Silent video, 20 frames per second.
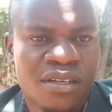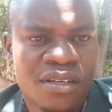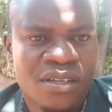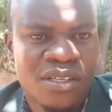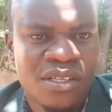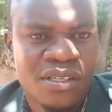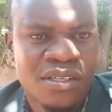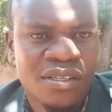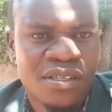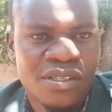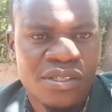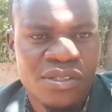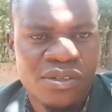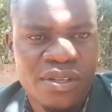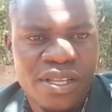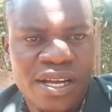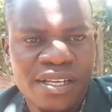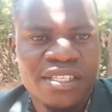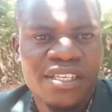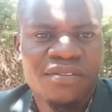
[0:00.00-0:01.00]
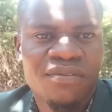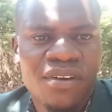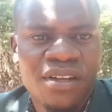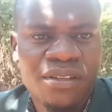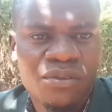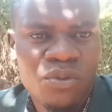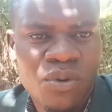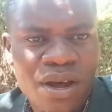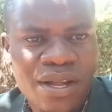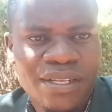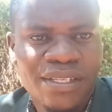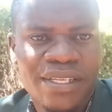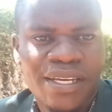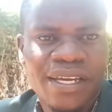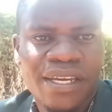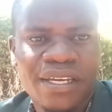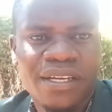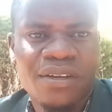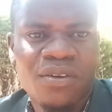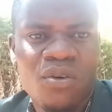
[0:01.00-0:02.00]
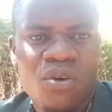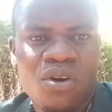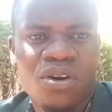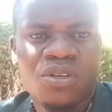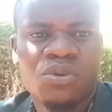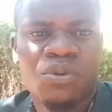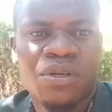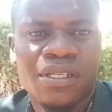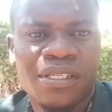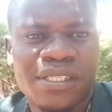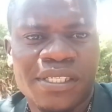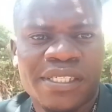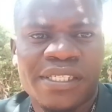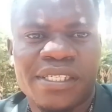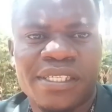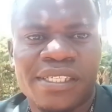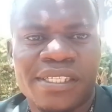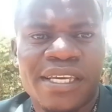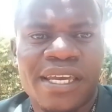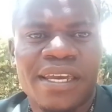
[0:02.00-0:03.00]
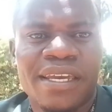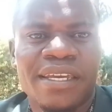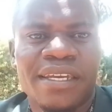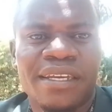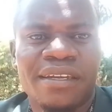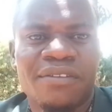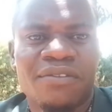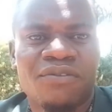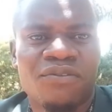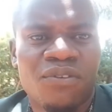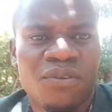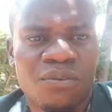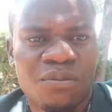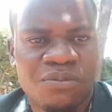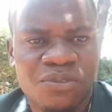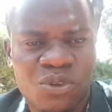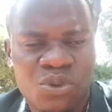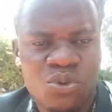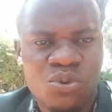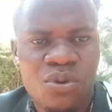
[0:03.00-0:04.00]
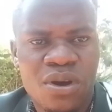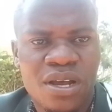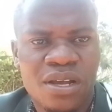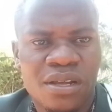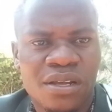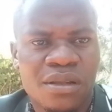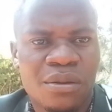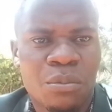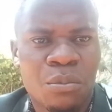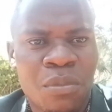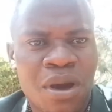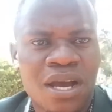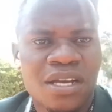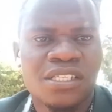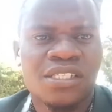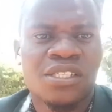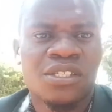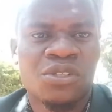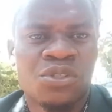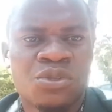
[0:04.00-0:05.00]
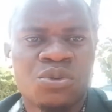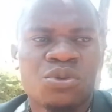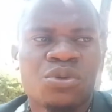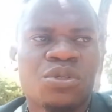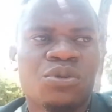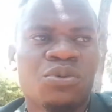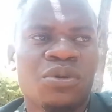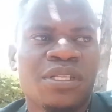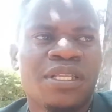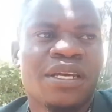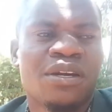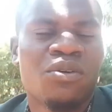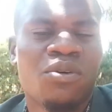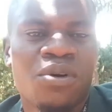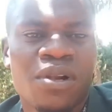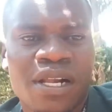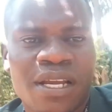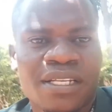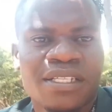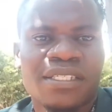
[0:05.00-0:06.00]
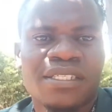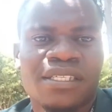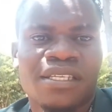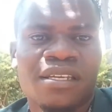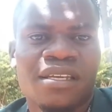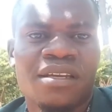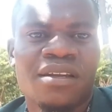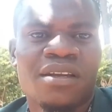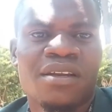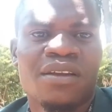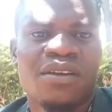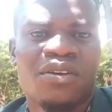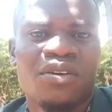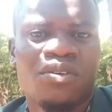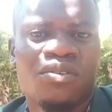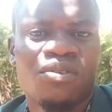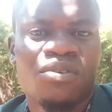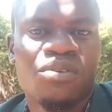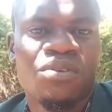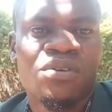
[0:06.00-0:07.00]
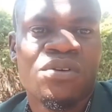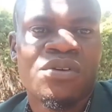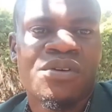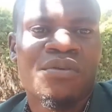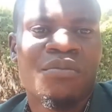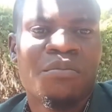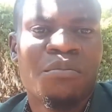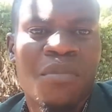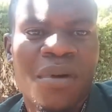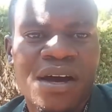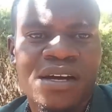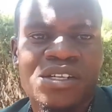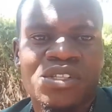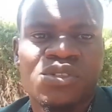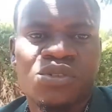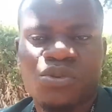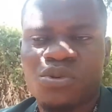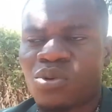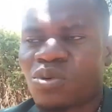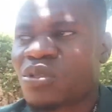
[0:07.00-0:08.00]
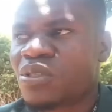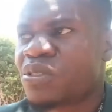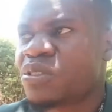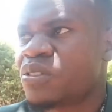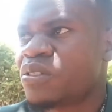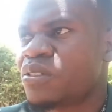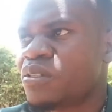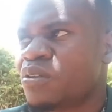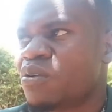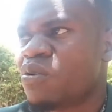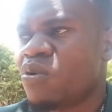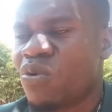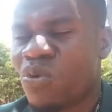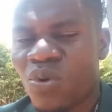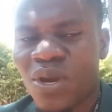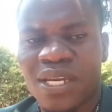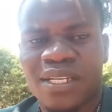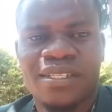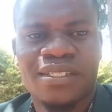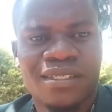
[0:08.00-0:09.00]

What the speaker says: So that even one day, God will say, for sure, Max stood with the correct, Max stood with